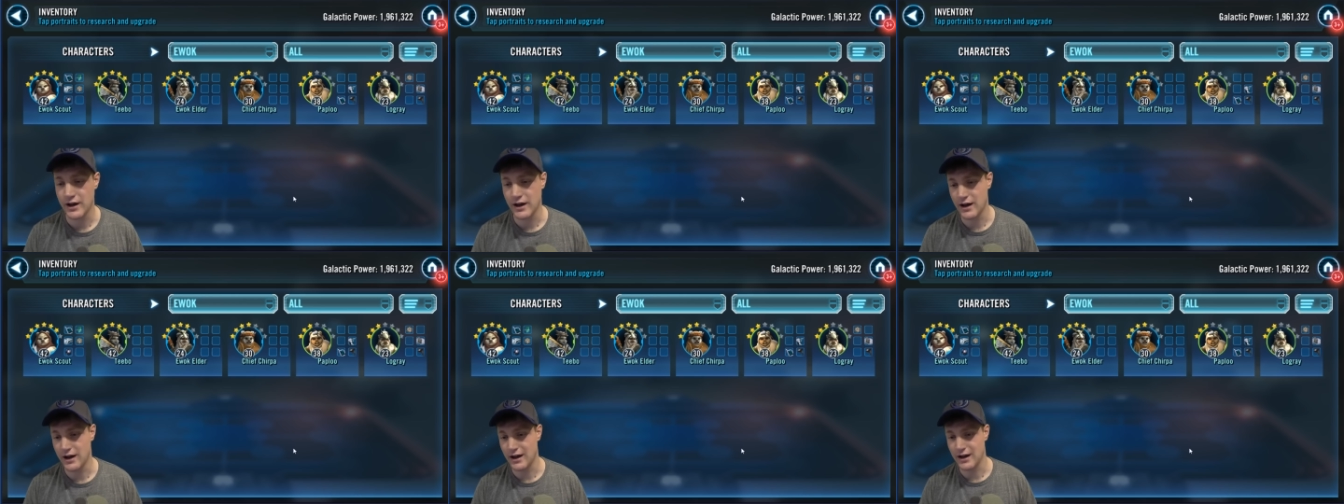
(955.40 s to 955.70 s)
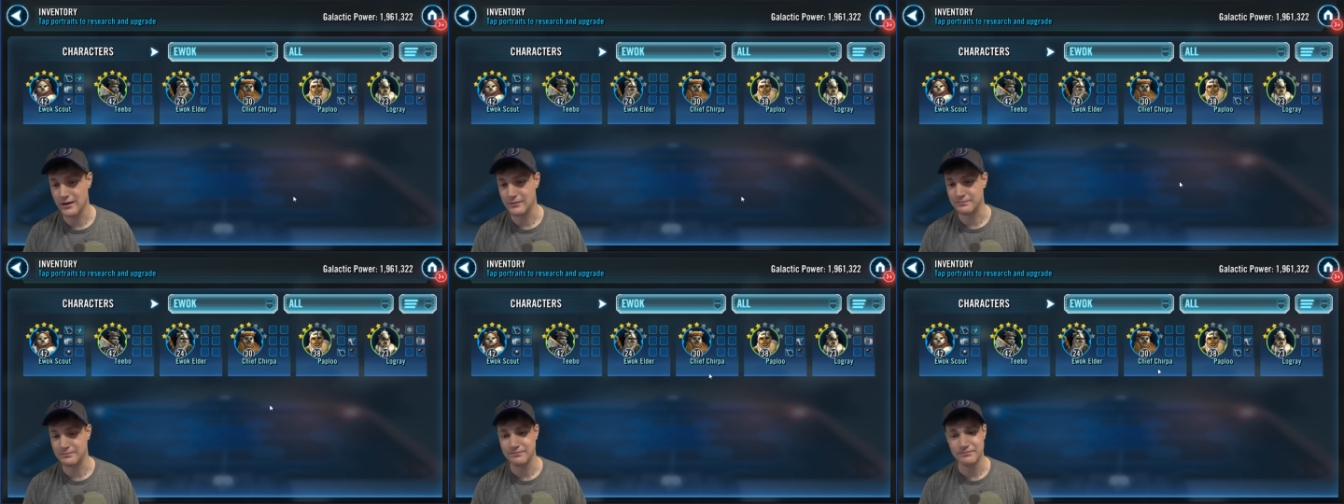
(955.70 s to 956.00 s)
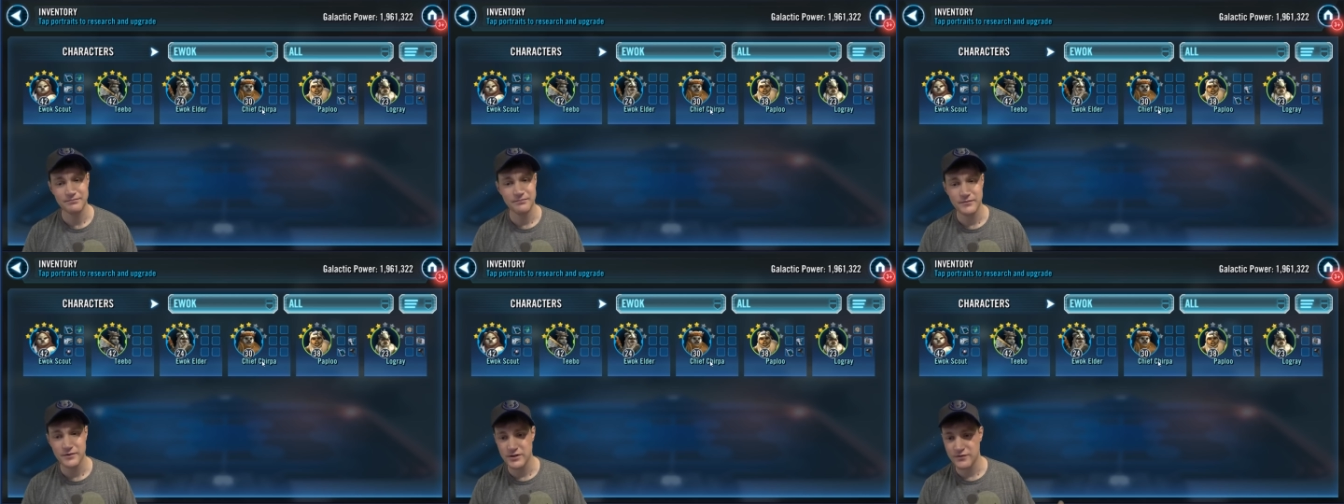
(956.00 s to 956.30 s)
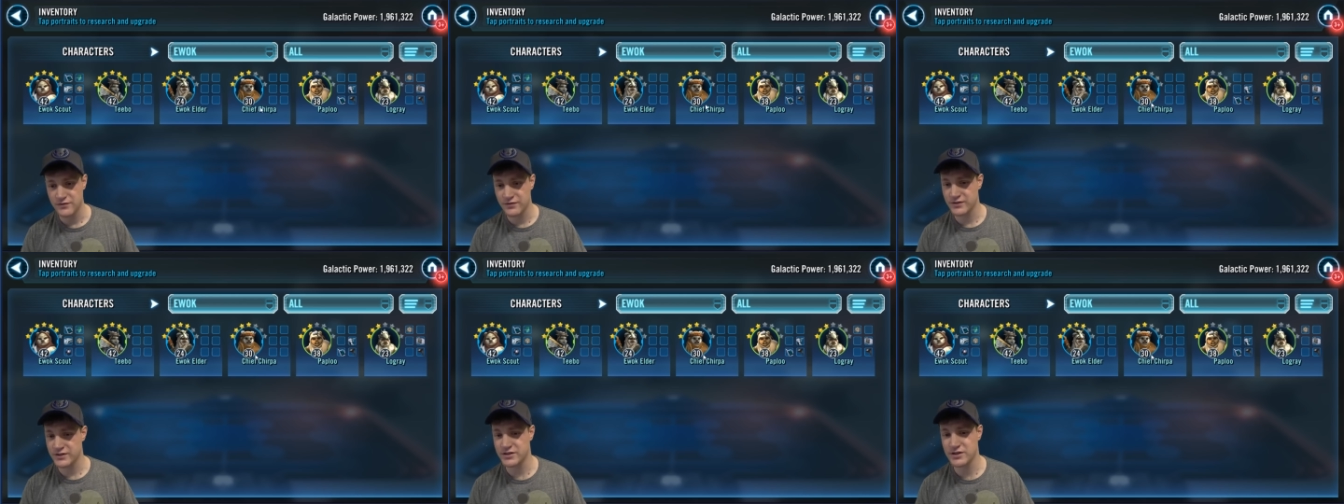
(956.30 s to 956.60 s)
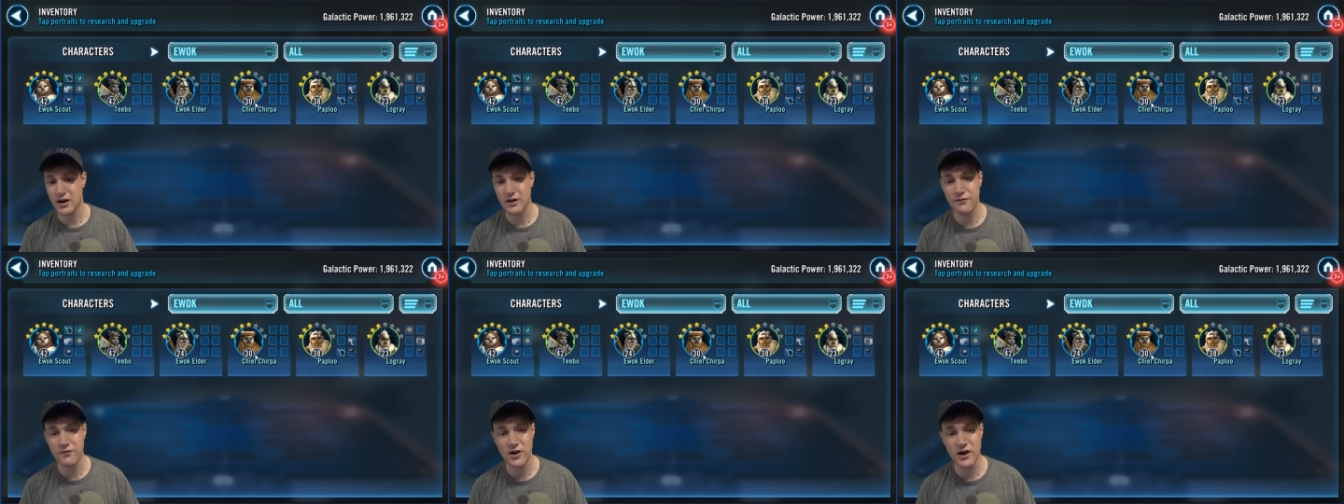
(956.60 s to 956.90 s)
um,
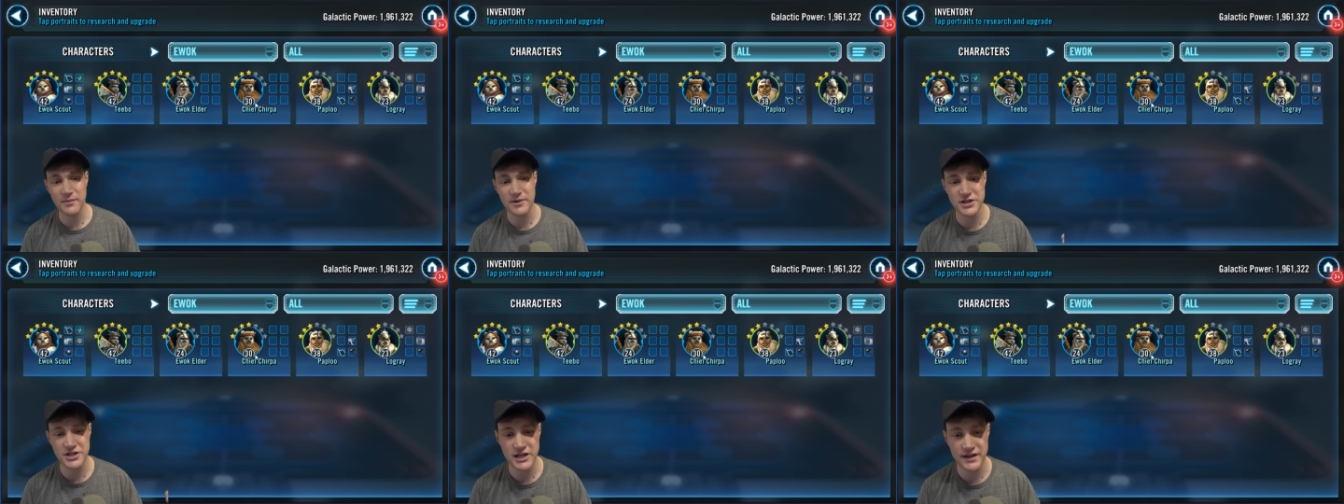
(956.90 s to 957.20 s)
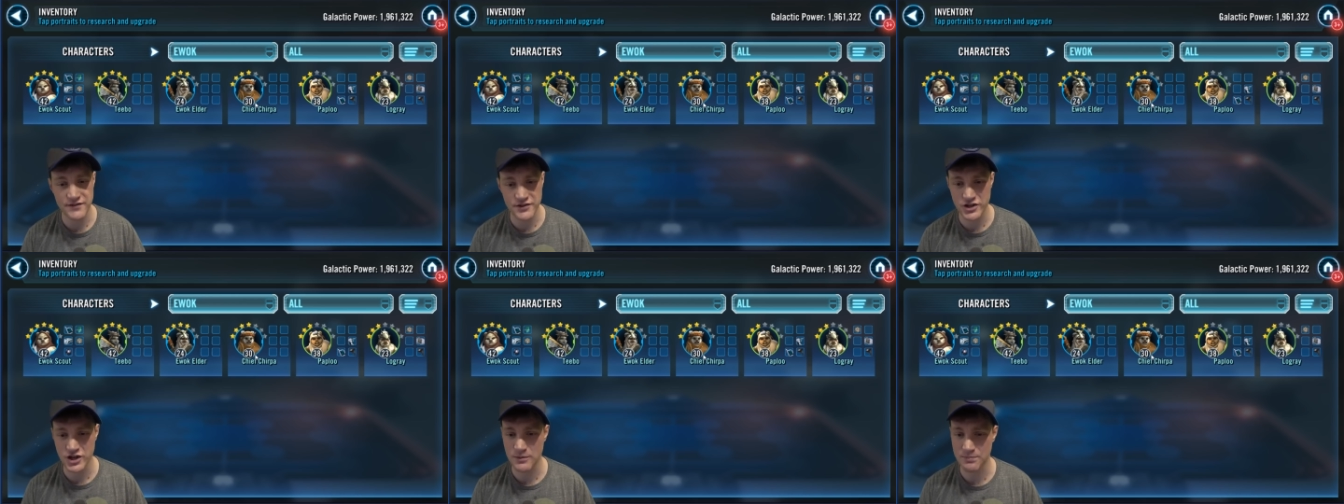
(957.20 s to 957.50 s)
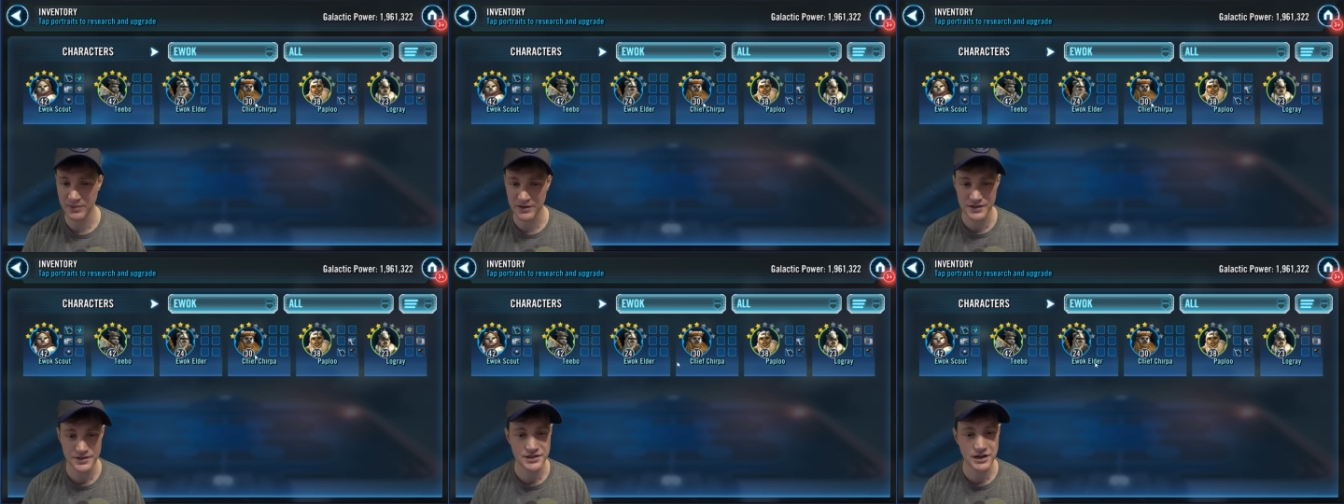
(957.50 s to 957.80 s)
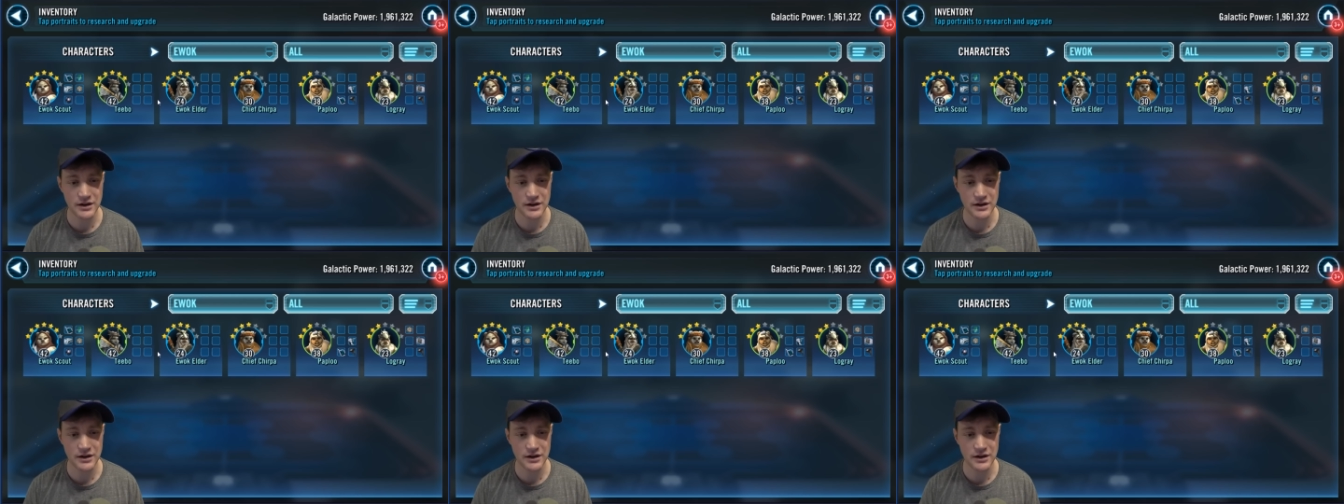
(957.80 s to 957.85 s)
start farming Chief Chirpa.